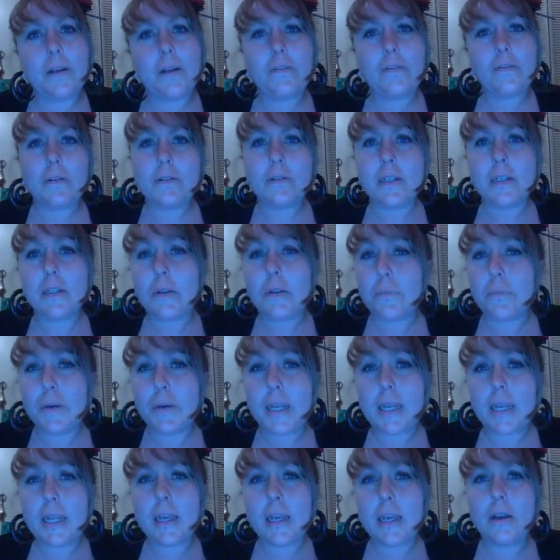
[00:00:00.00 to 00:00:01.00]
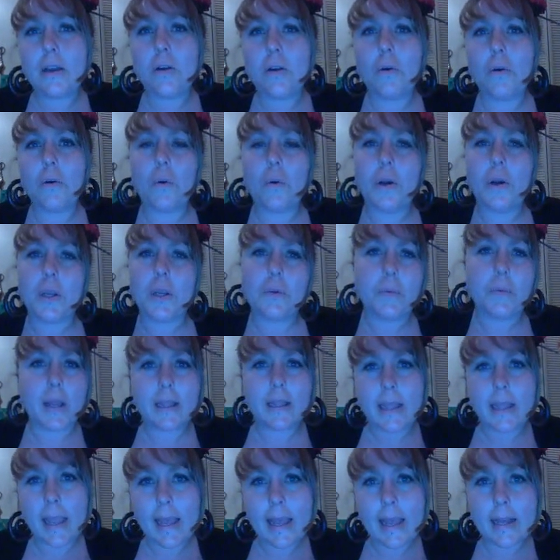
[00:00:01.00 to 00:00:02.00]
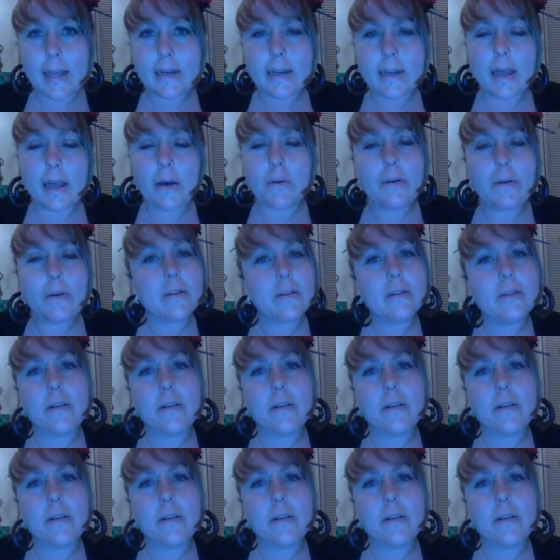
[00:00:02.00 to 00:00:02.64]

If you did the reading or you read the handout,